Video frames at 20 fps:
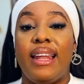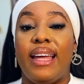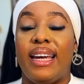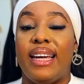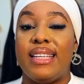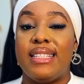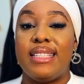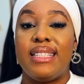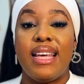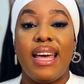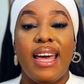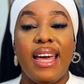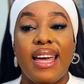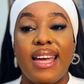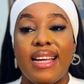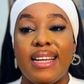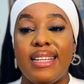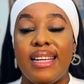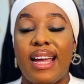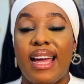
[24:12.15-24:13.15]
I
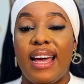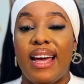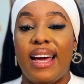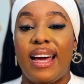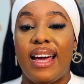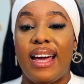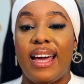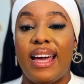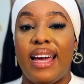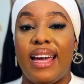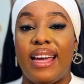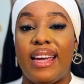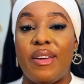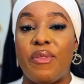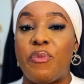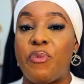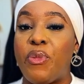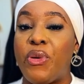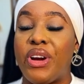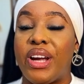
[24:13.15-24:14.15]
said,
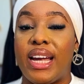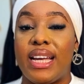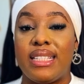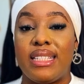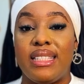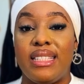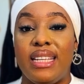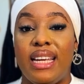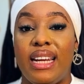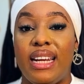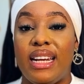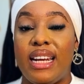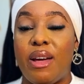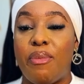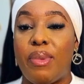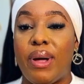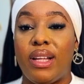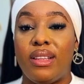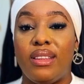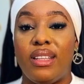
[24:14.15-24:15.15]
I procrastinated
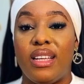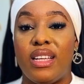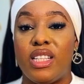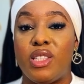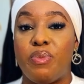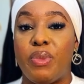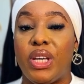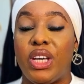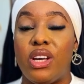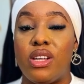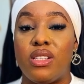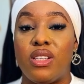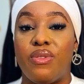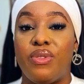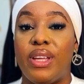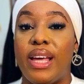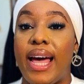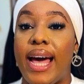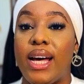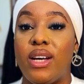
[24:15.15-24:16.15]
about this because of
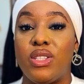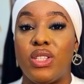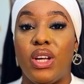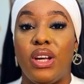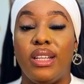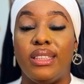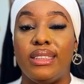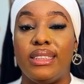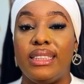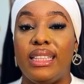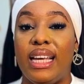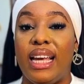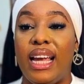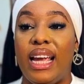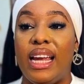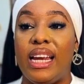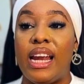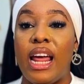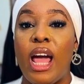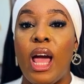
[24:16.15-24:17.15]
the house
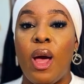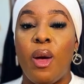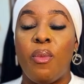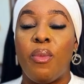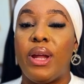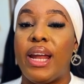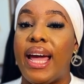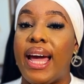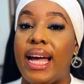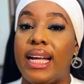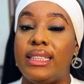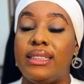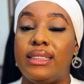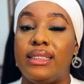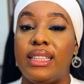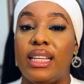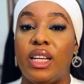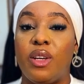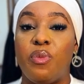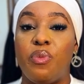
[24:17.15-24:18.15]
hunting, but I had to
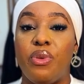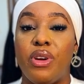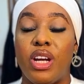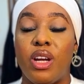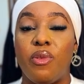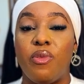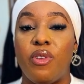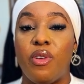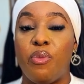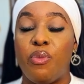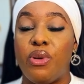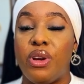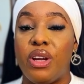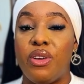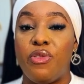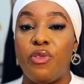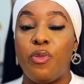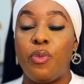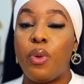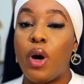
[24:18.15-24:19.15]
take a
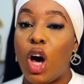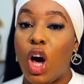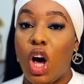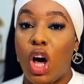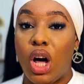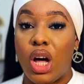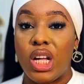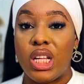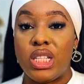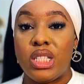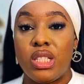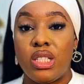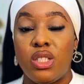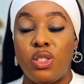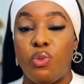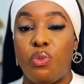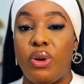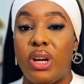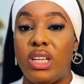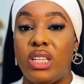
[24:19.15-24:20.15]
brief pause
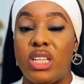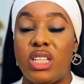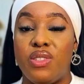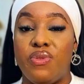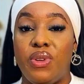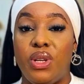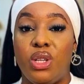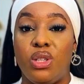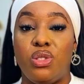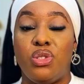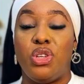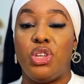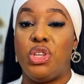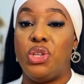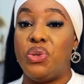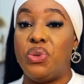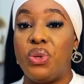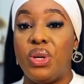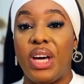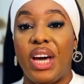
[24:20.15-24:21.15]
to bring this video to
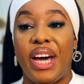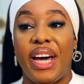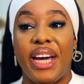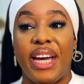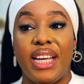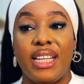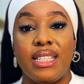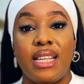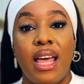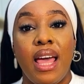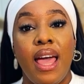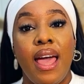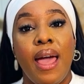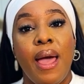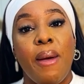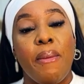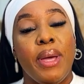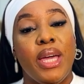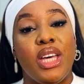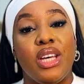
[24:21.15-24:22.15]
you guys
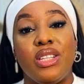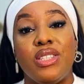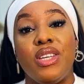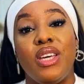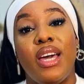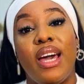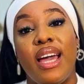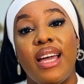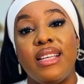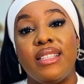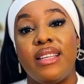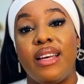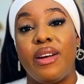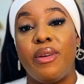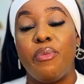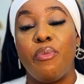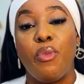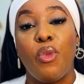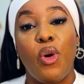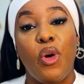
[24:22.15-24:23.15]
because you guys are
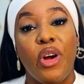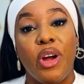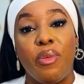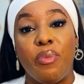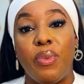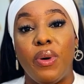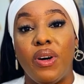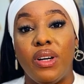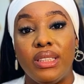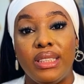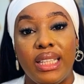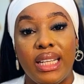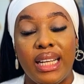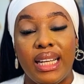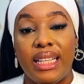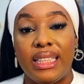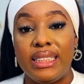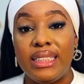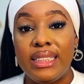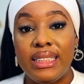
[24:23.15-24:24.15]
more
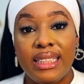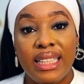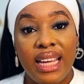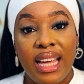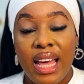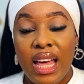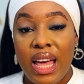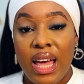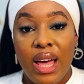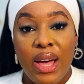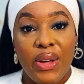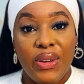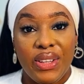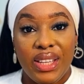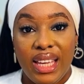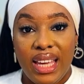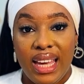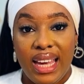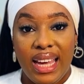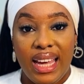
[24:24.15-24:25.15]
important,
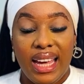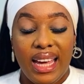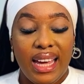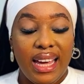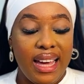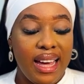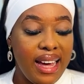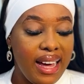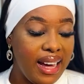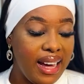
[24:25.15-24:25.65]
okay?